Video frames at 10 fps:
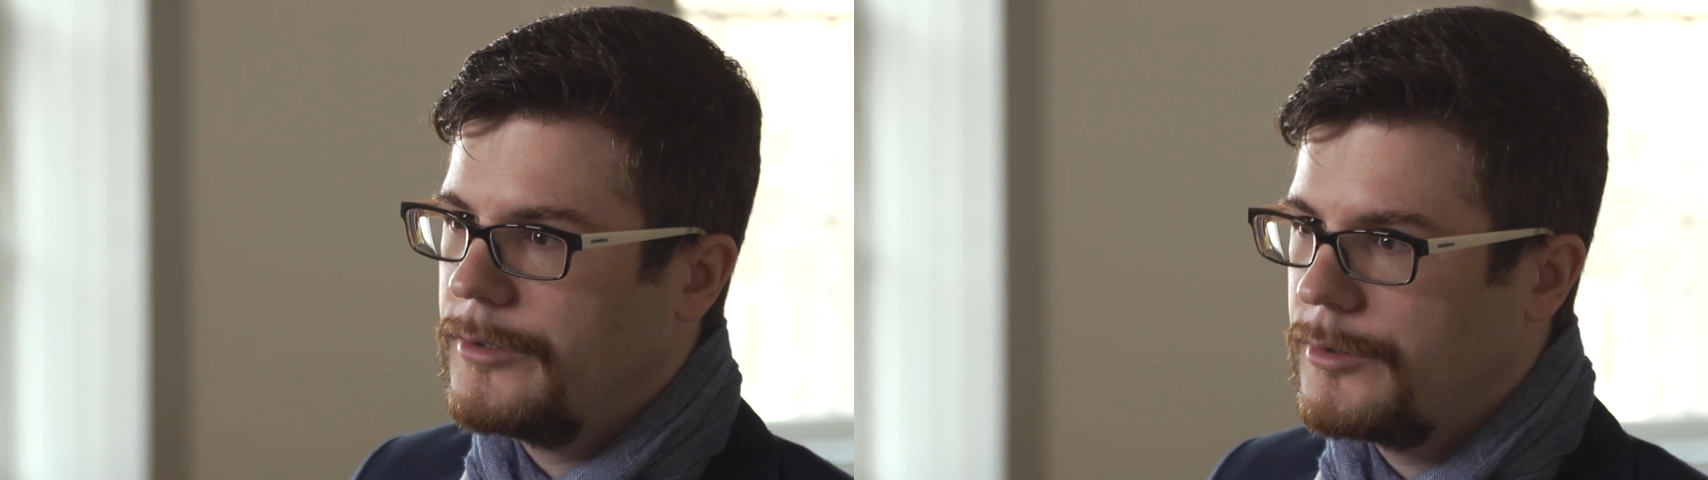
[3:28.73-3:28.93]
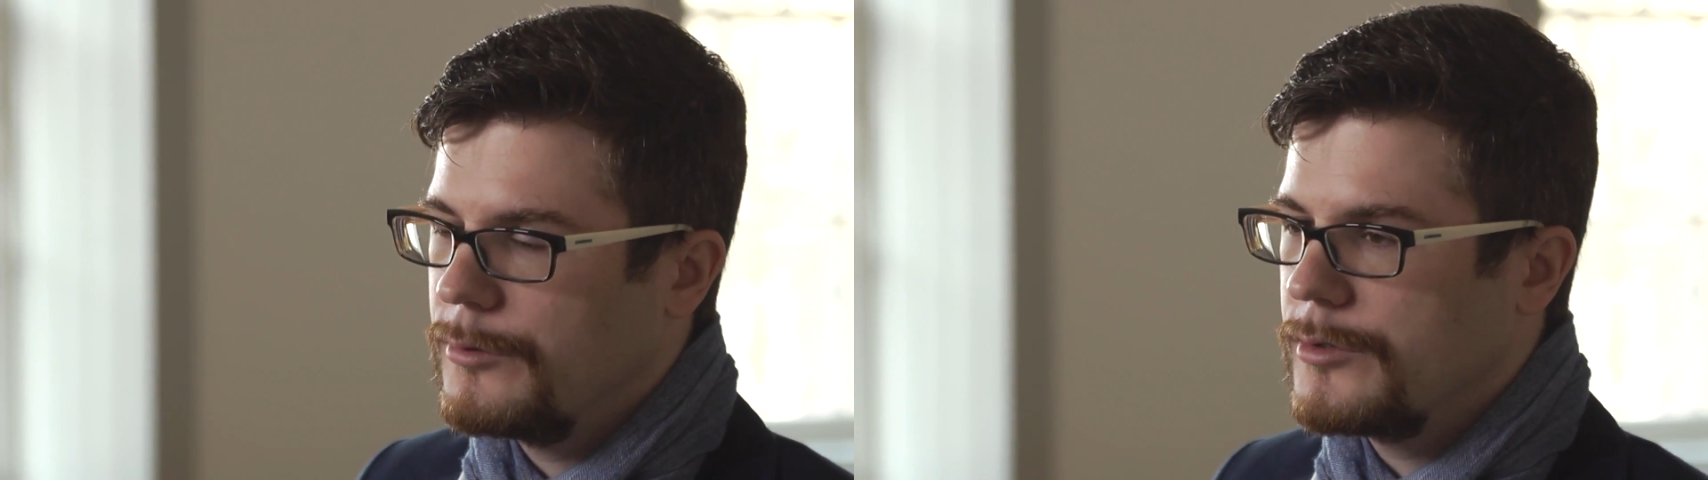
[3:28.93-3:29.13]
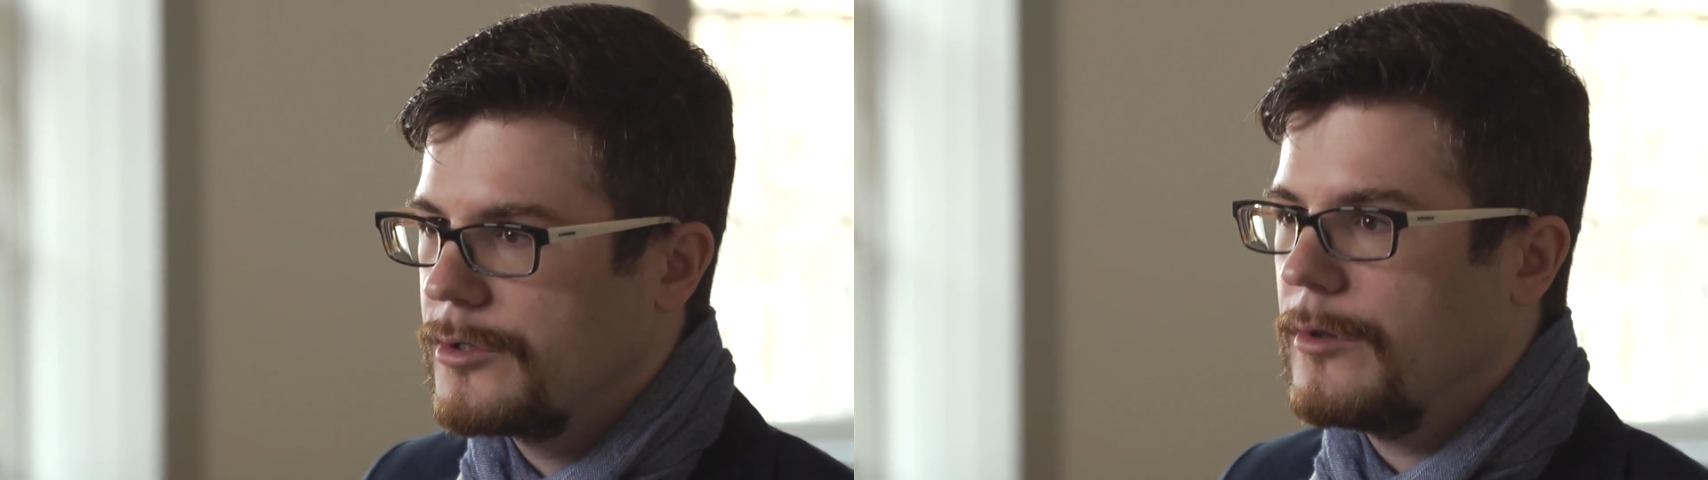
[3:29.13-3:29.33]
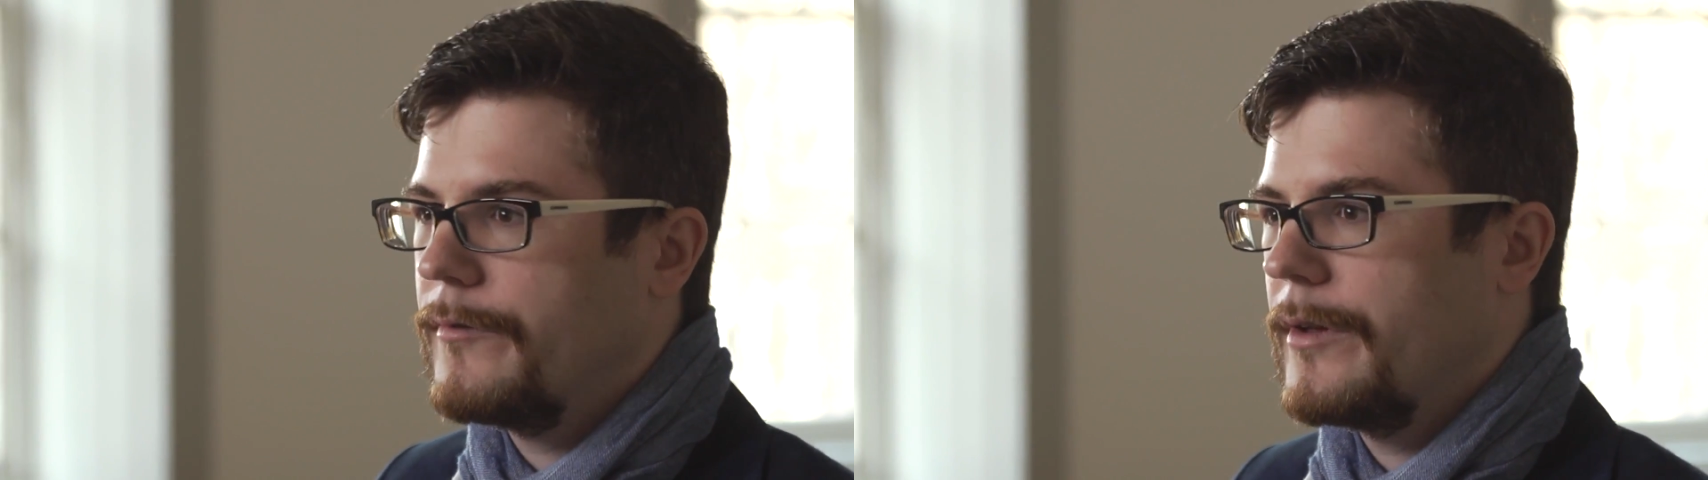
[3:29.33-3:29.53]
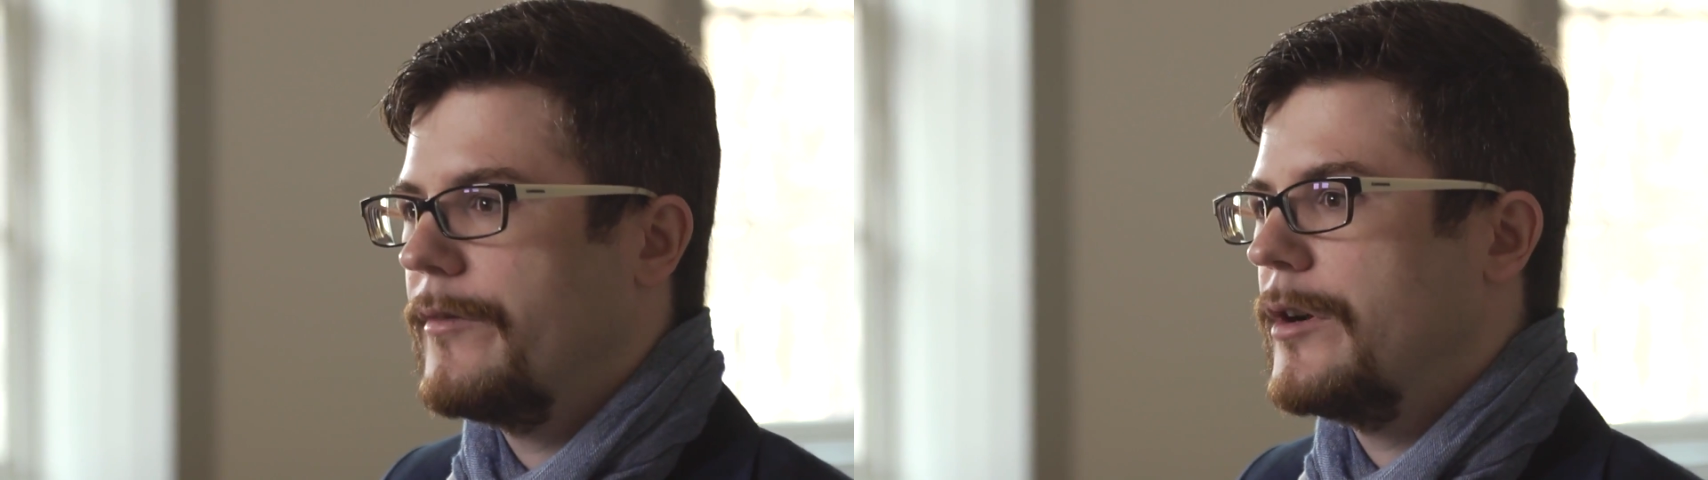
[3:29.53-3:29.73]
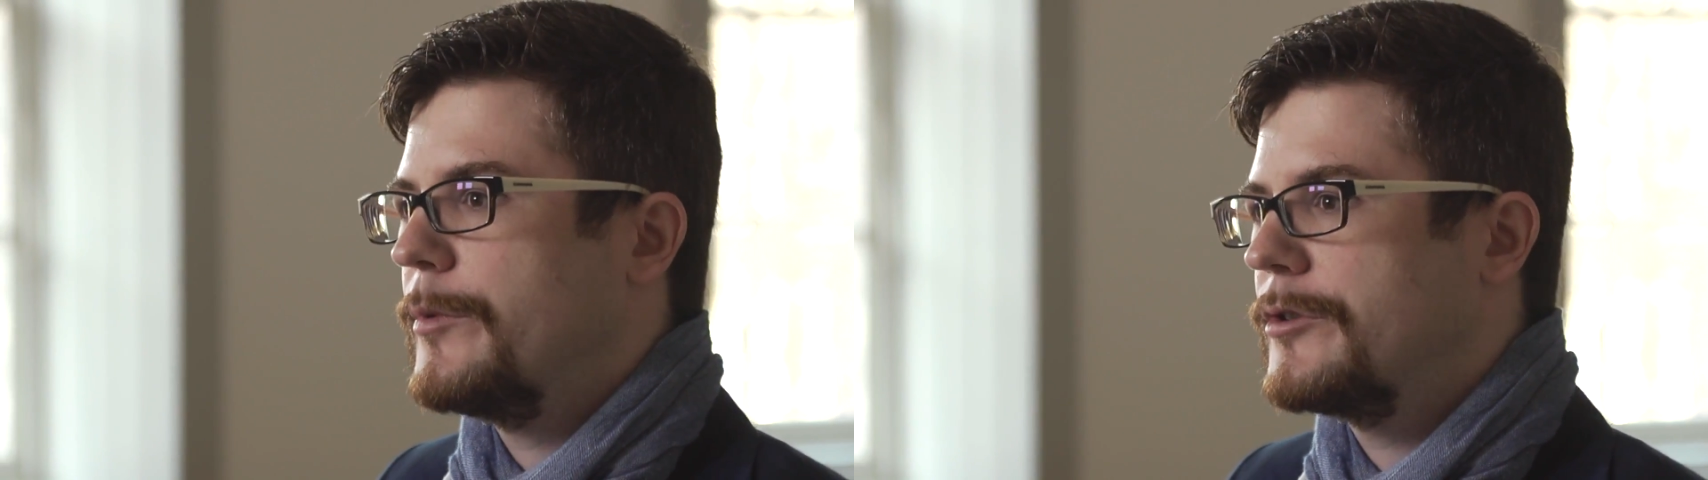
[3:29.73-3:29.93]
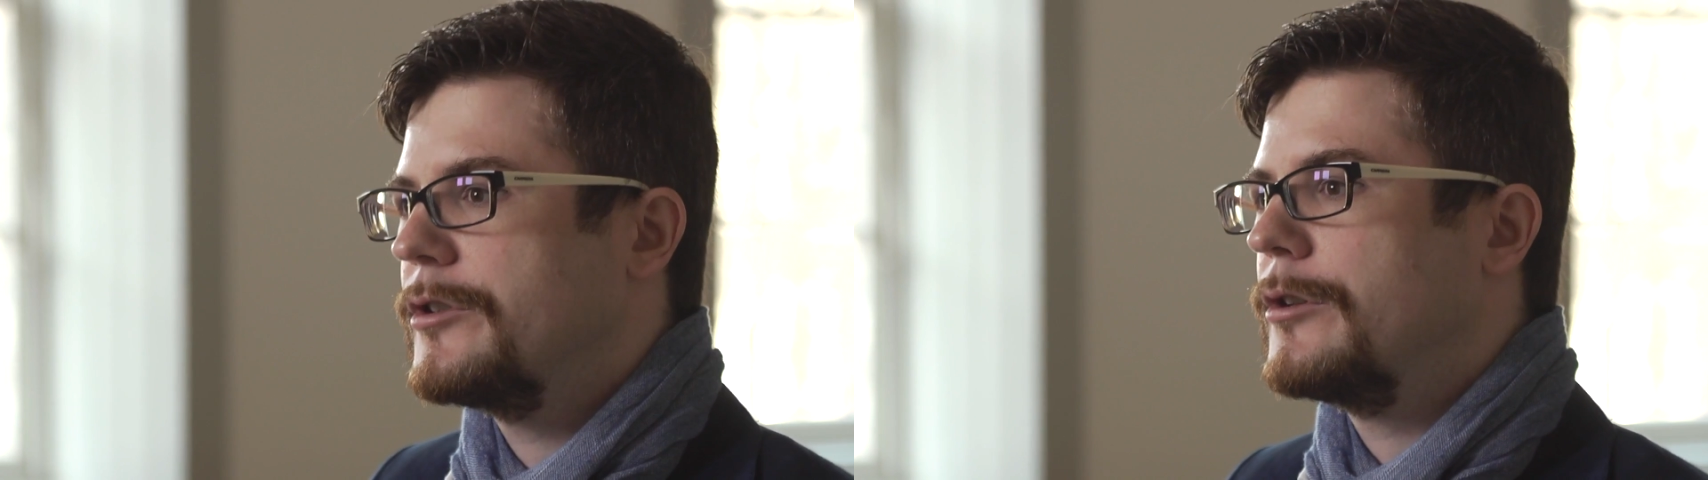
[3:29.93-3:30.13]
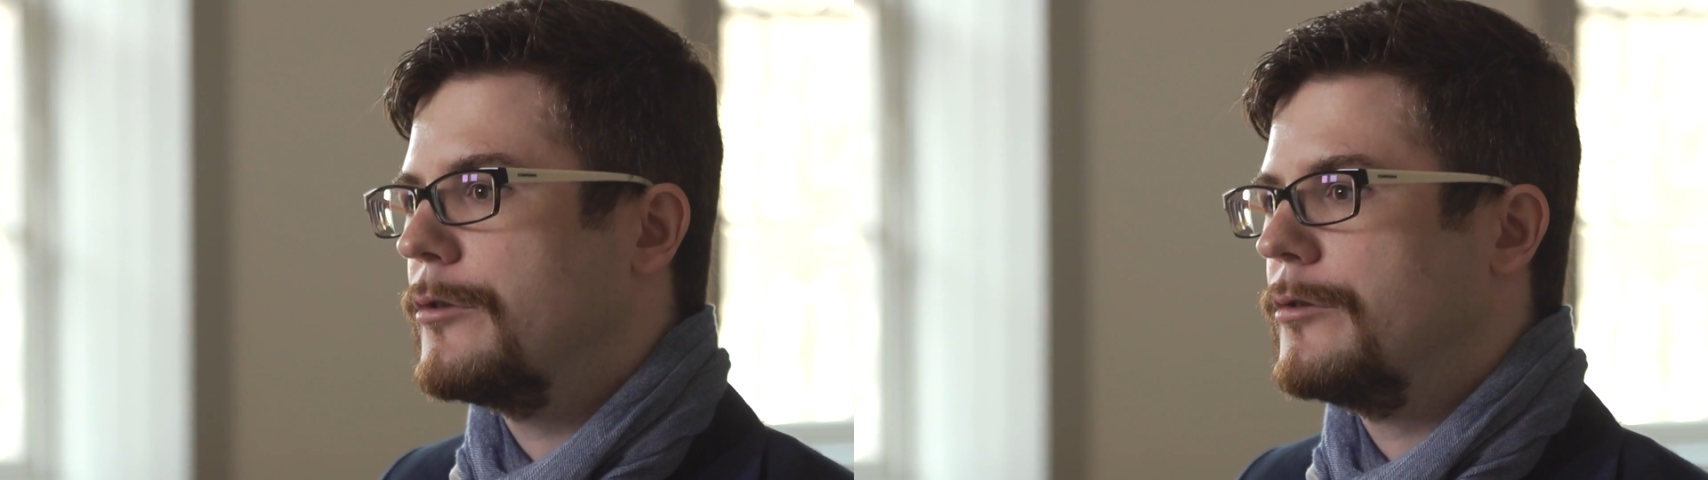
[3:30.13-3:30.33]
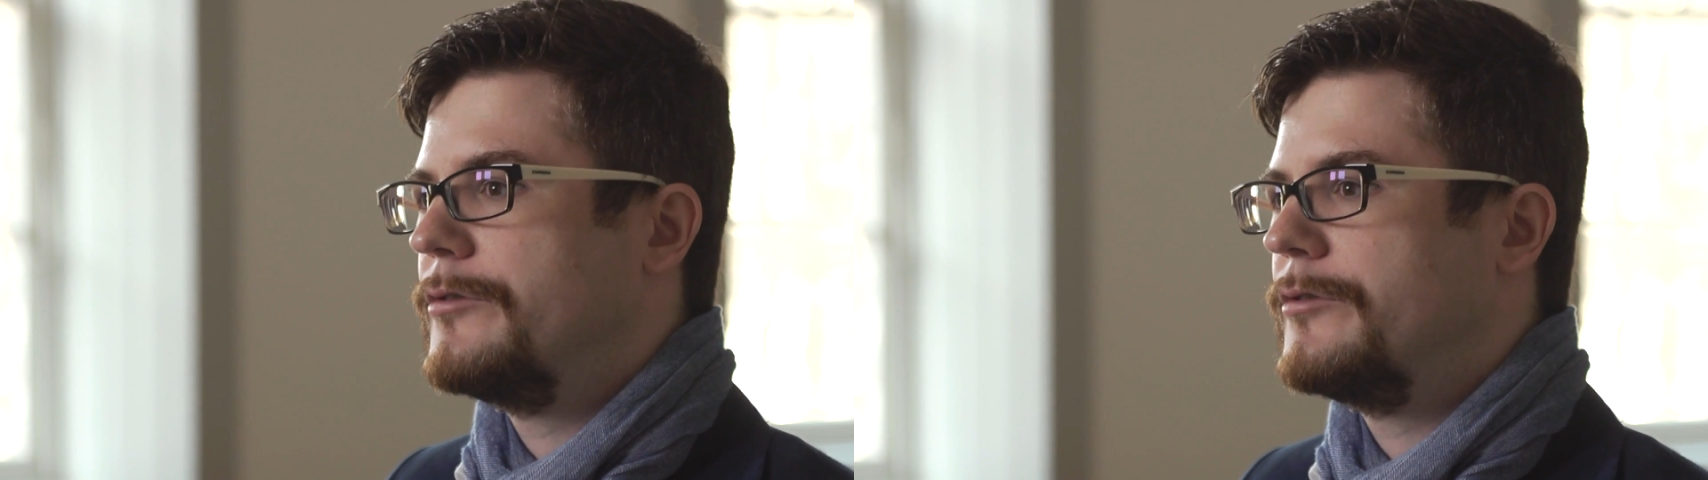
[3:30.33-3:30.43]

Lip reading: to solve a very particular